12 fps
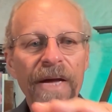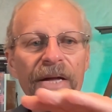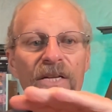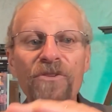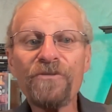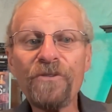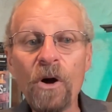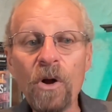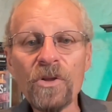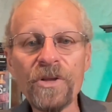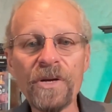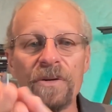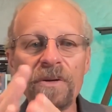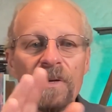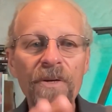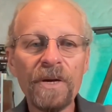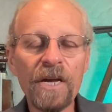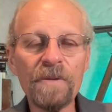It's folded
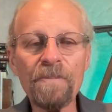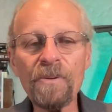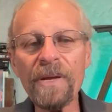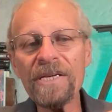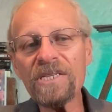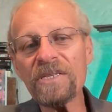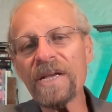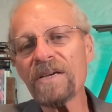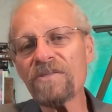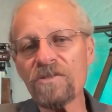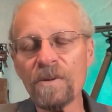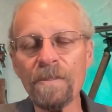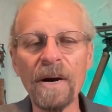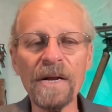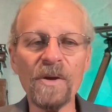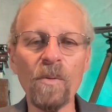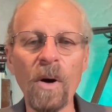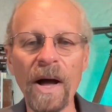and placed next to the
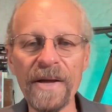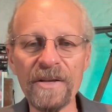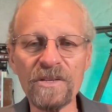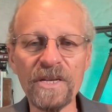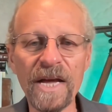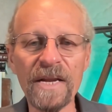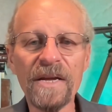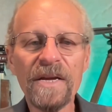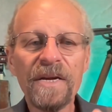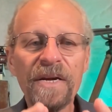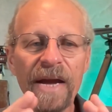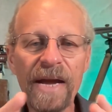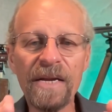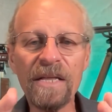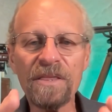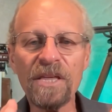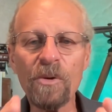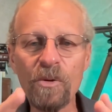body. Why is that?
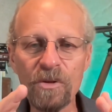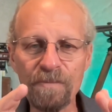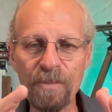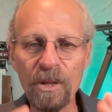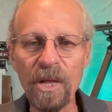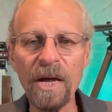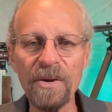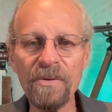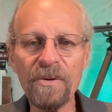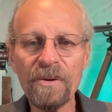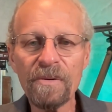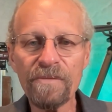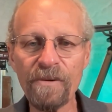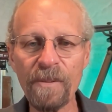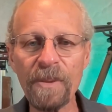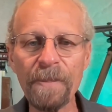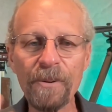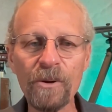Anything with blood
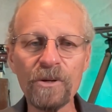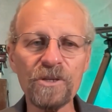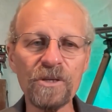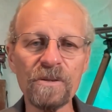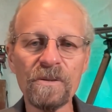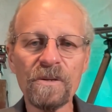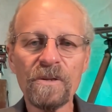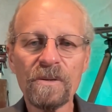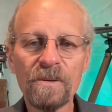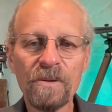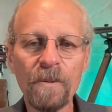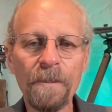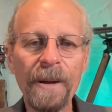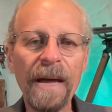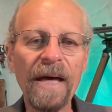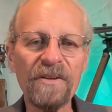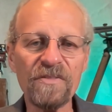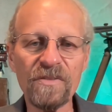from the person who
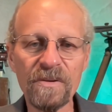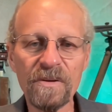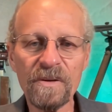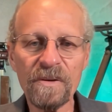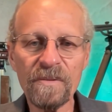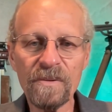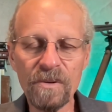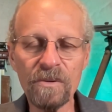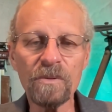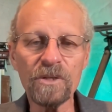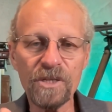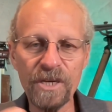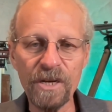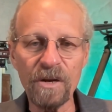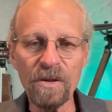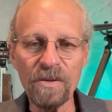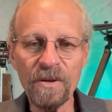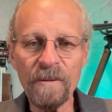passed, who was
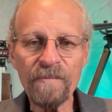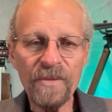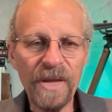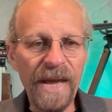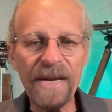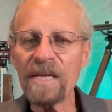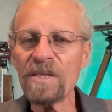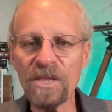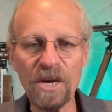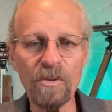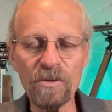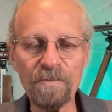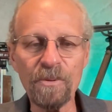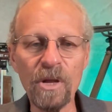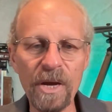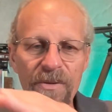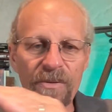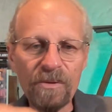killed, anything with
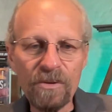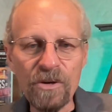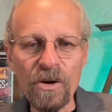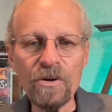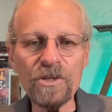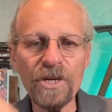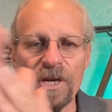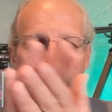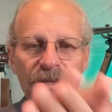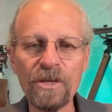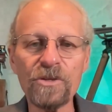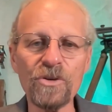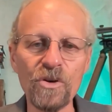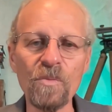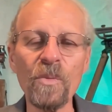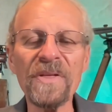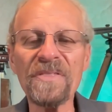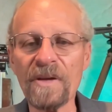blood goes in the
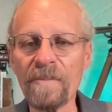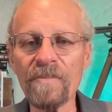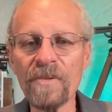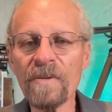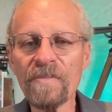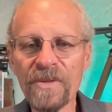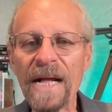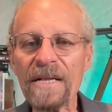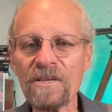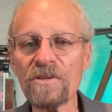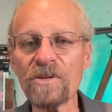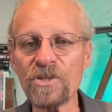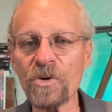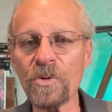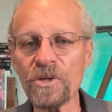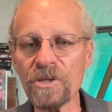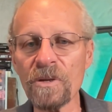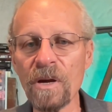tomb with him. That's the
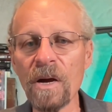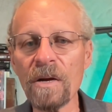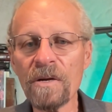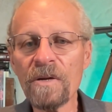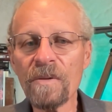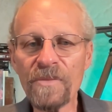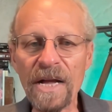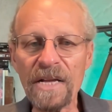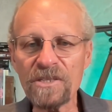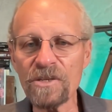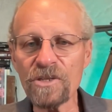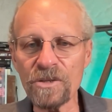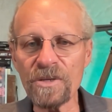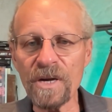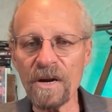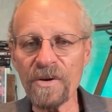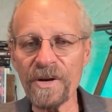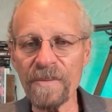Jewish law. That's the
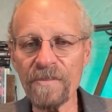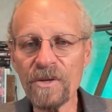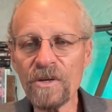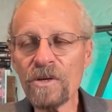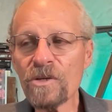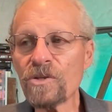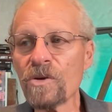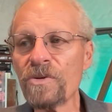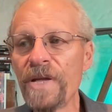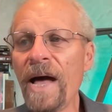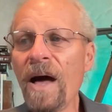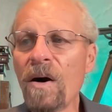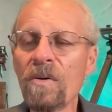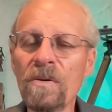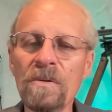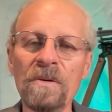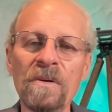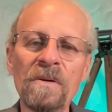Sidarium. So
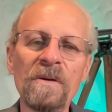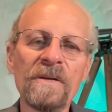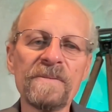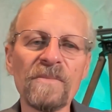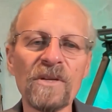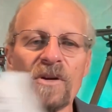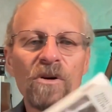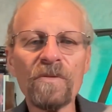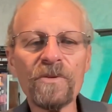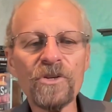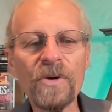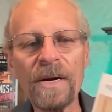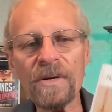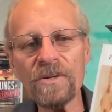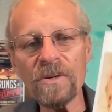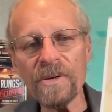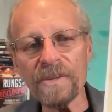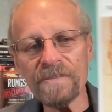now, go to the Shroud of
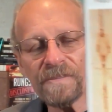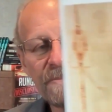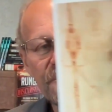Turin.